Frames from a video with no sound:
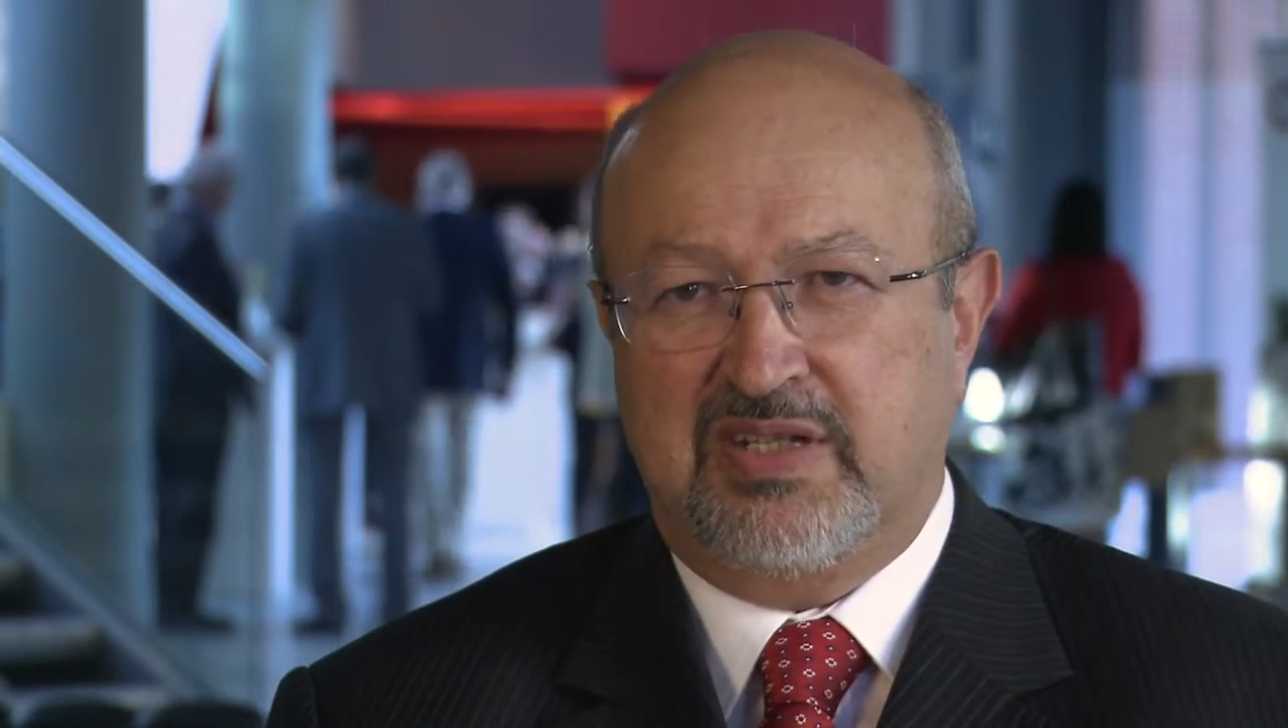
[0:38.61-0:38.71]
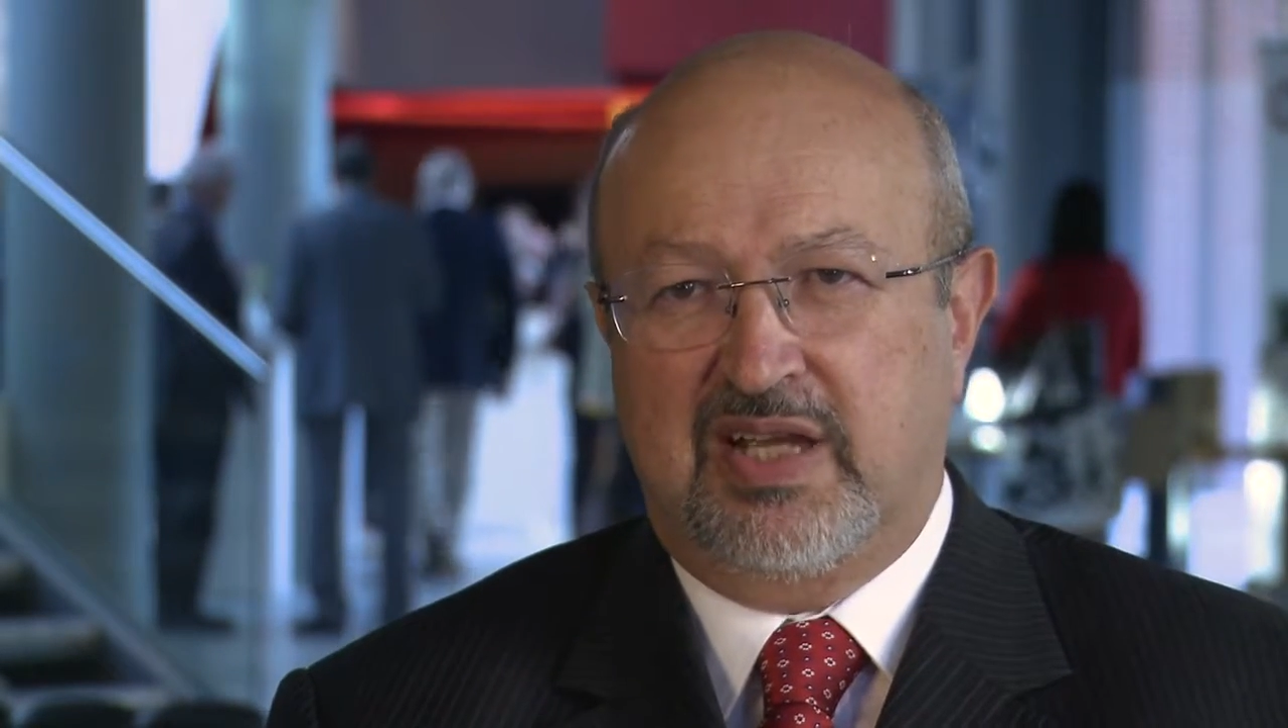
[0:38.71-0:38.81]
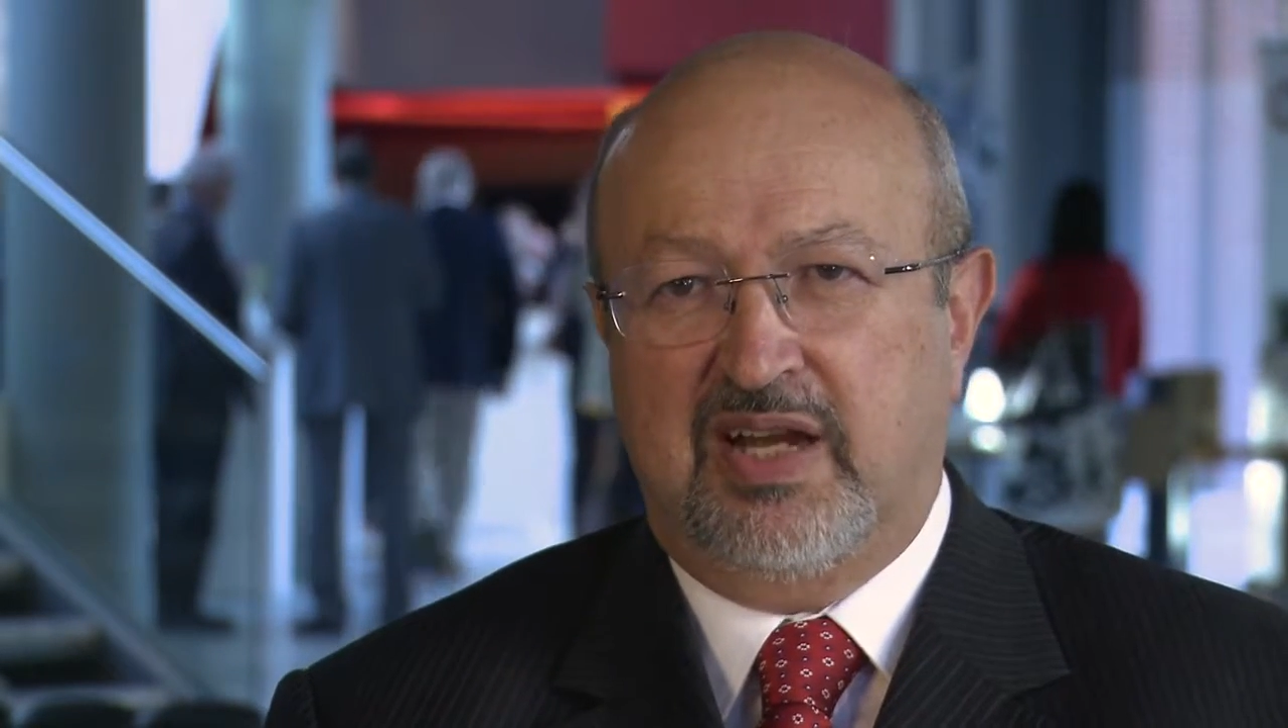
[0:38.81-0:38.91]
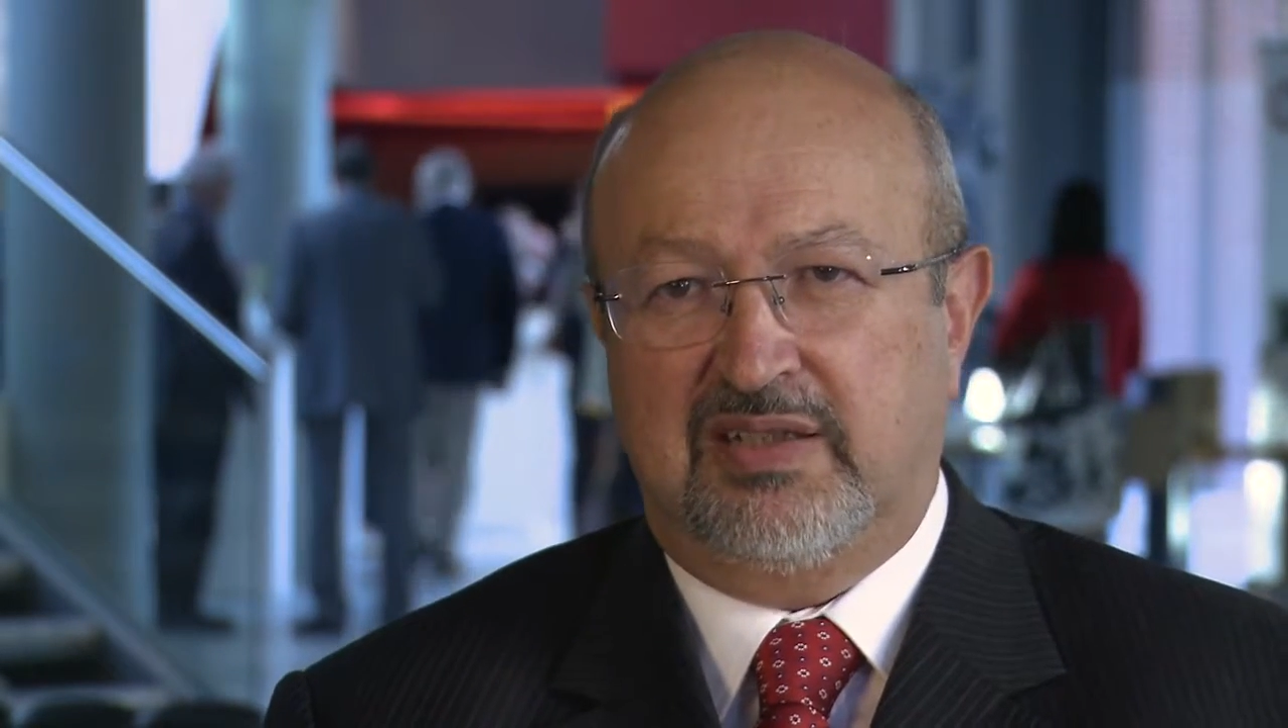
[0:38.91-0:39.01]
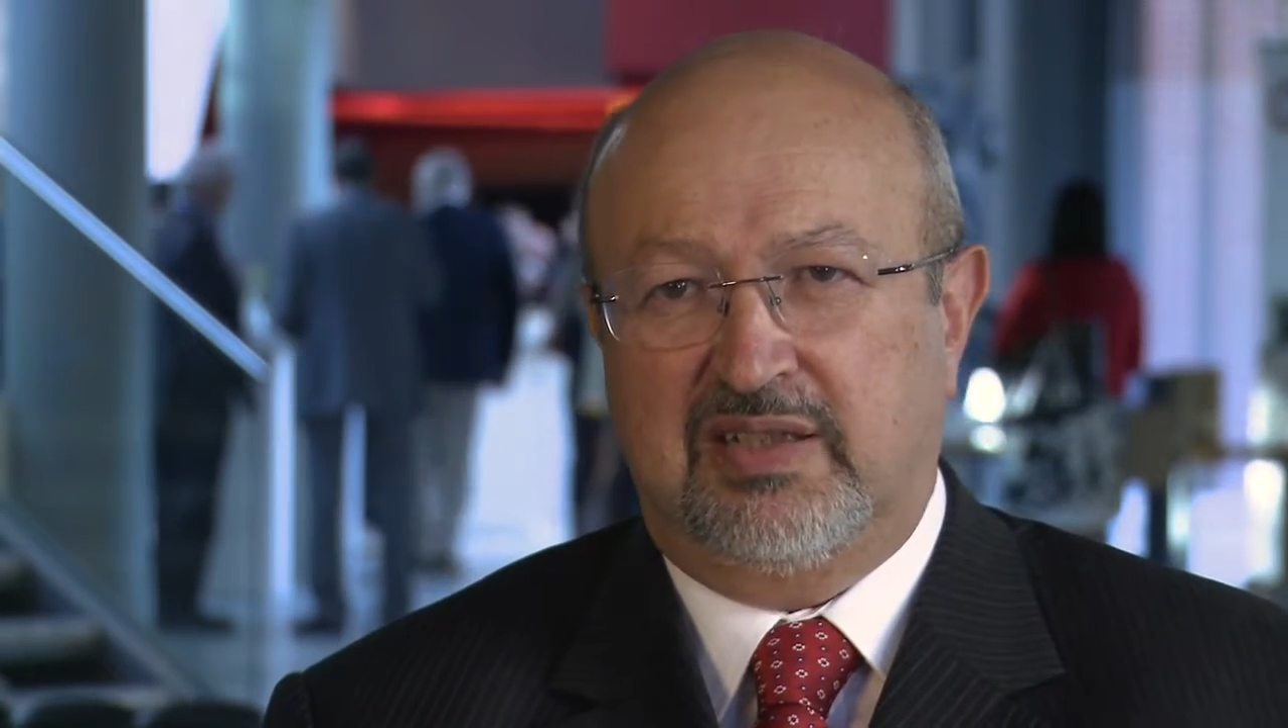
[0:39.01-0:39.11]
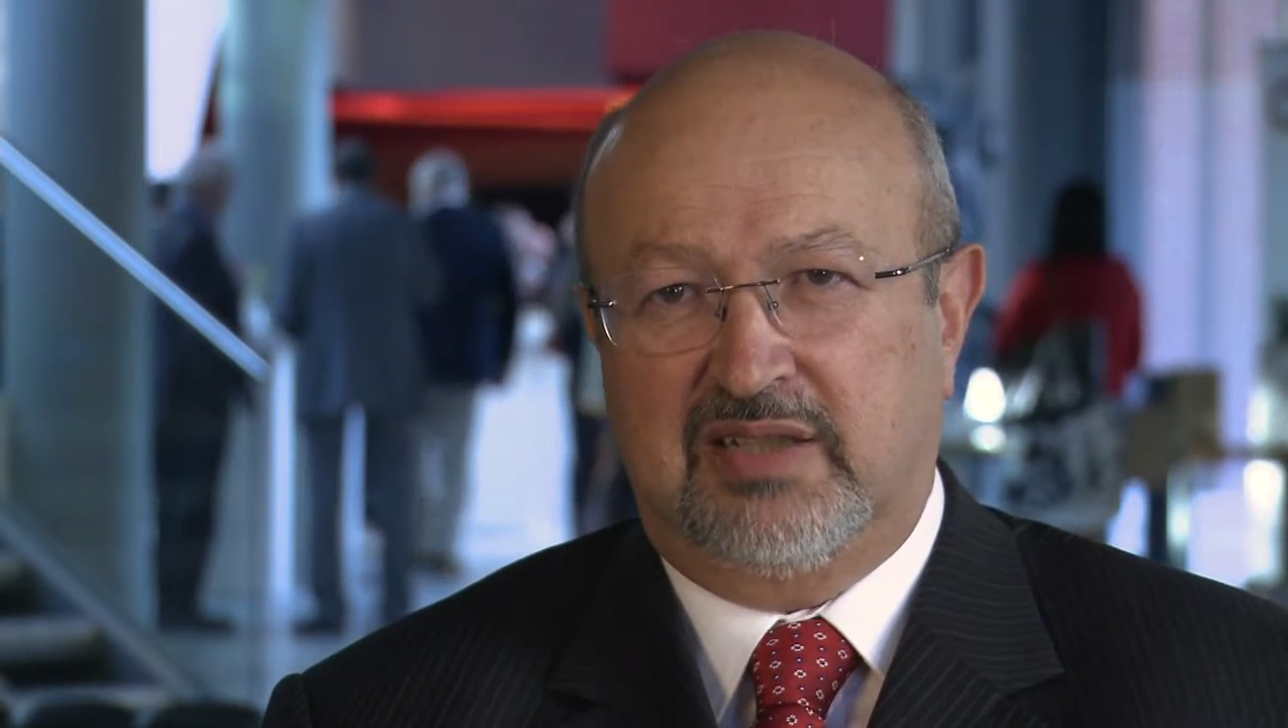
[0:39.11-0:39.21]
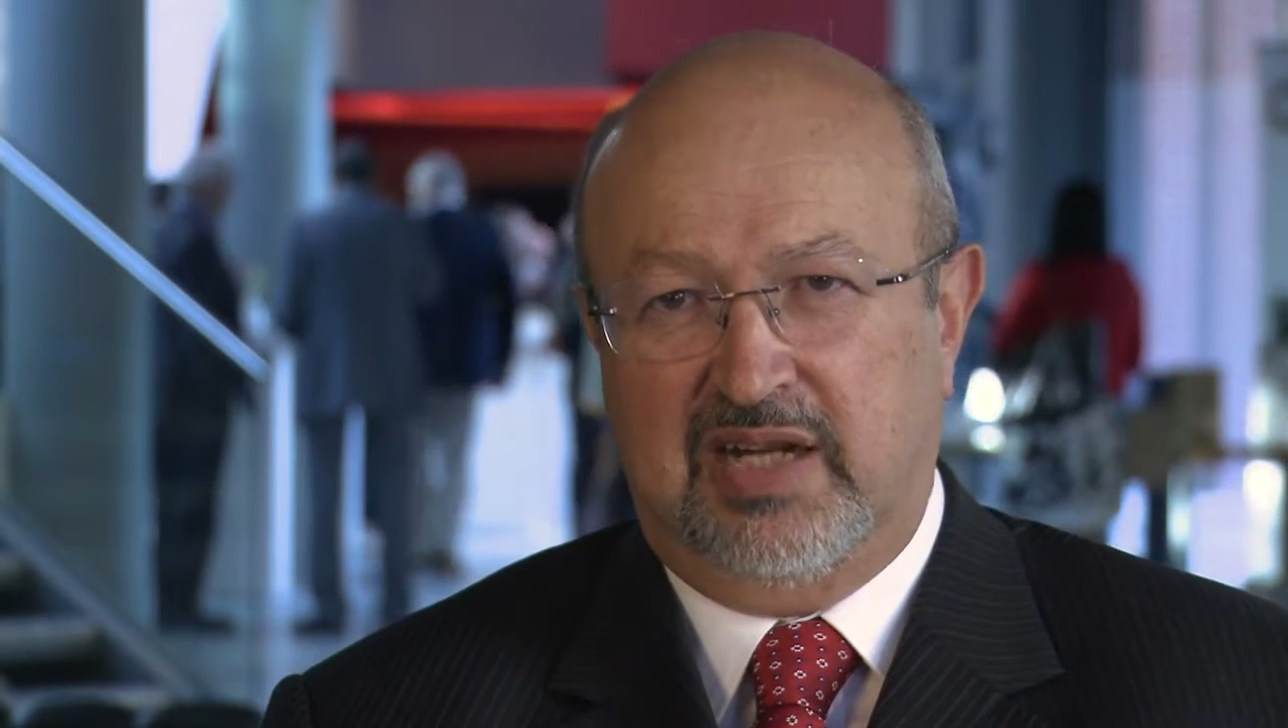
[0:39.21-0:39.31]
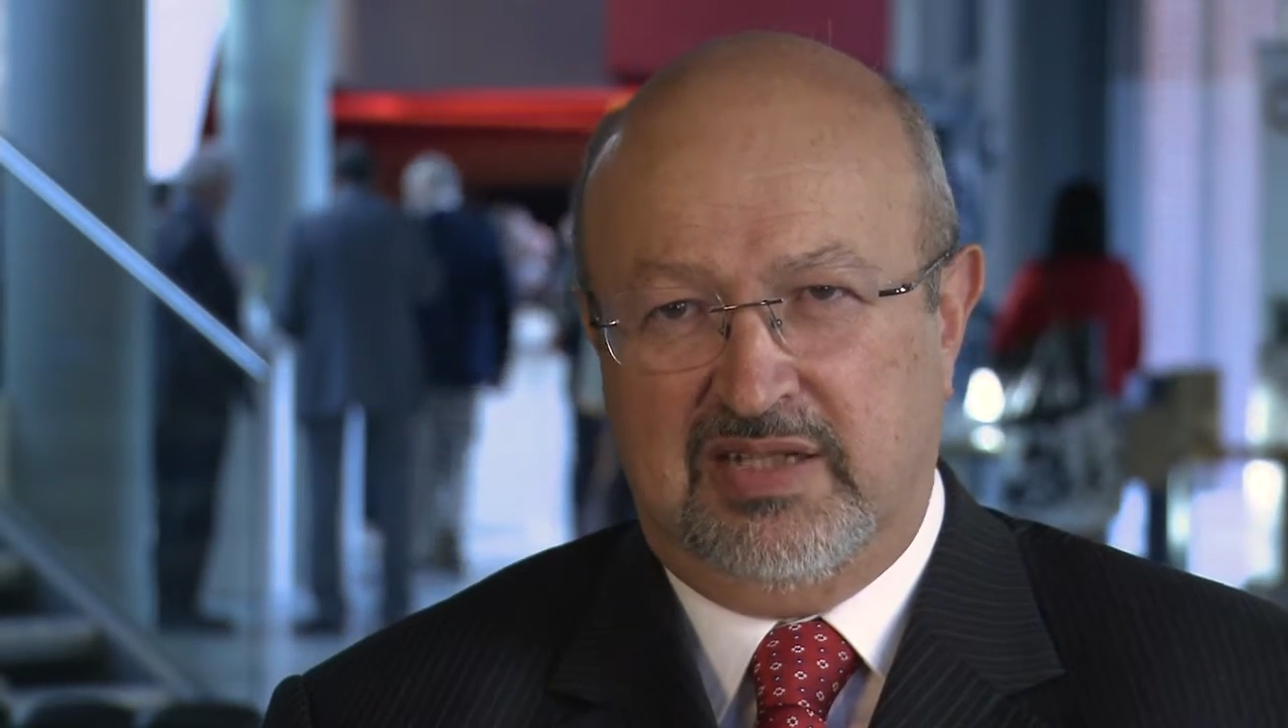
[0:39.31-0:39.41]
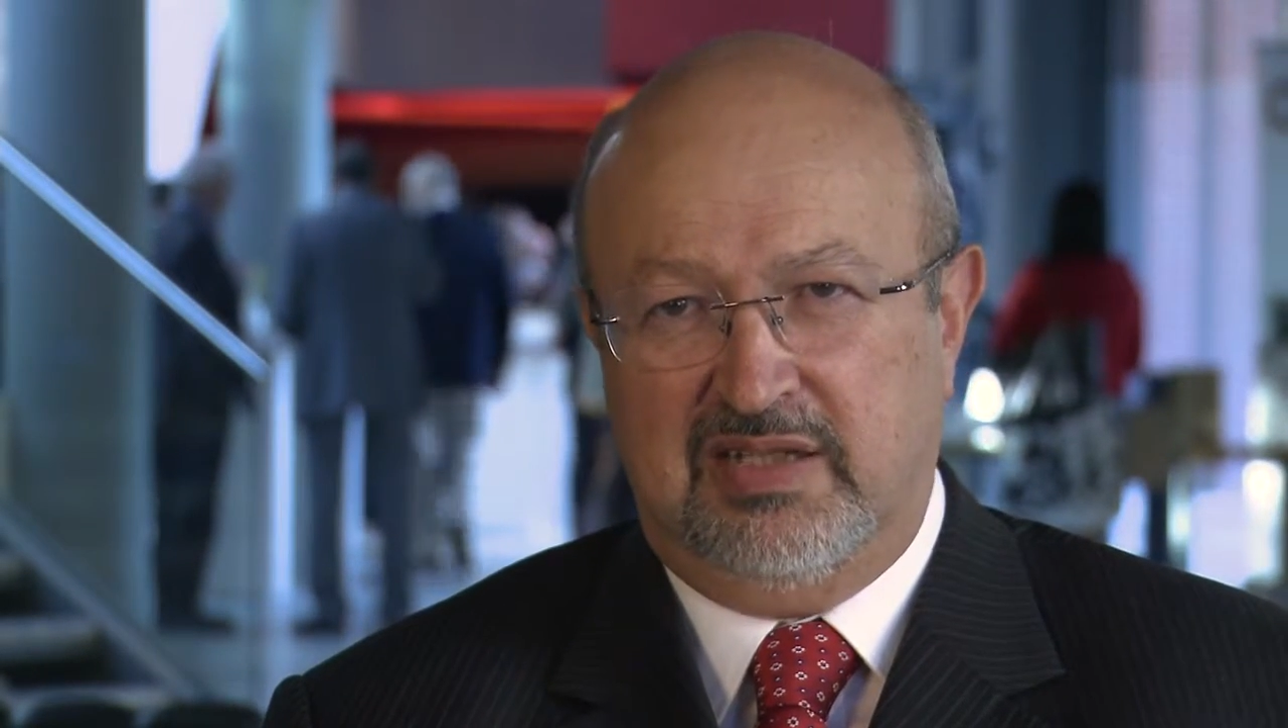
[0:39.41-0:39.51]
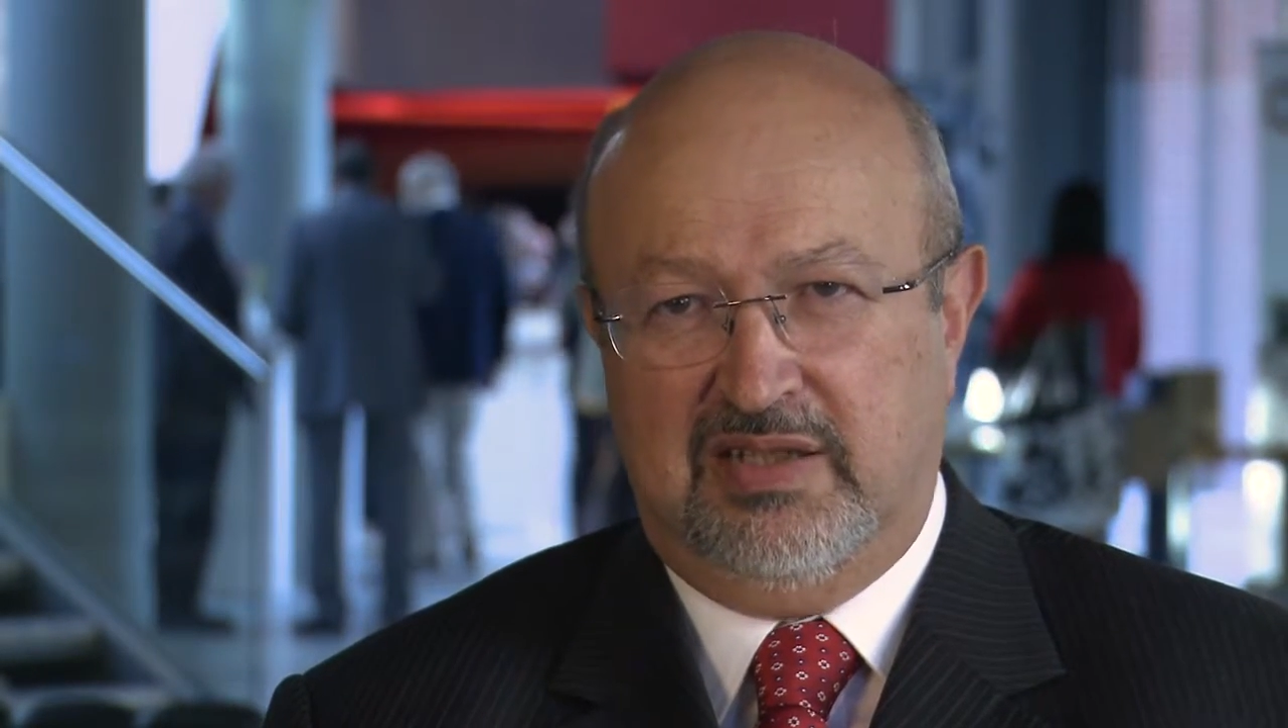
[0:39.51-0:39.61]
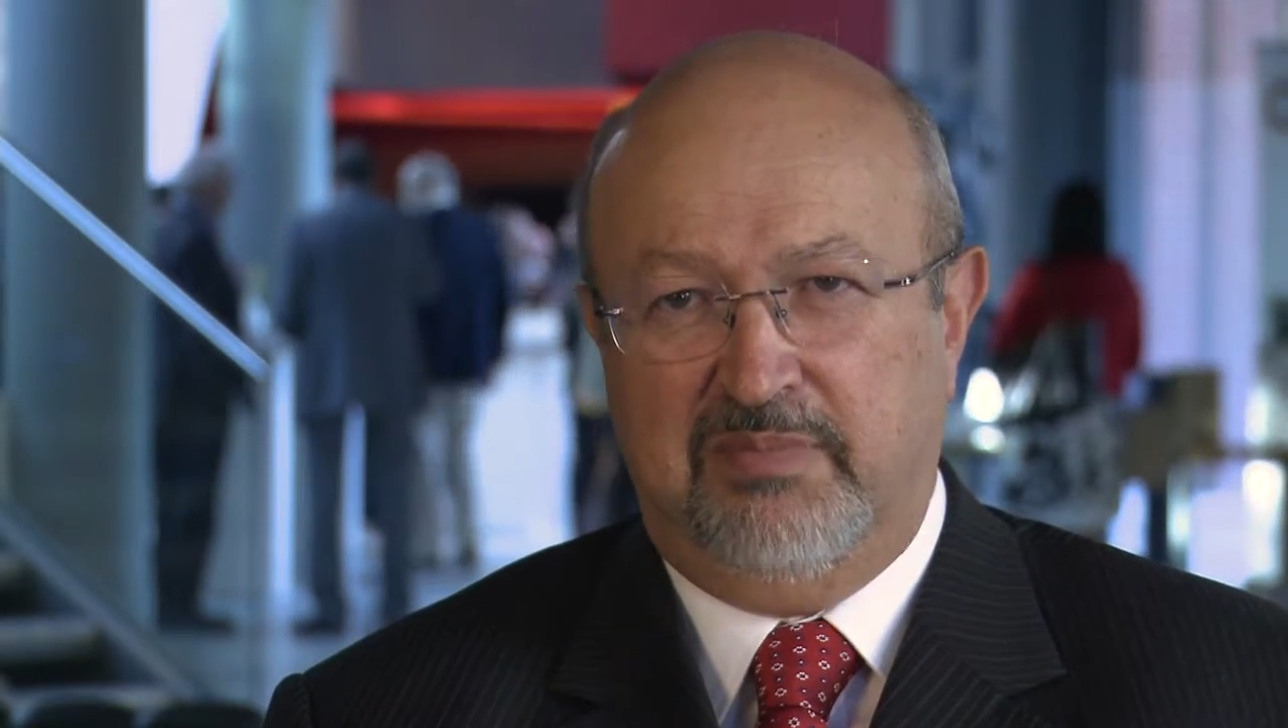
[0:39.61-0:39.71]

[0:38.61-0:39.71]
start addressing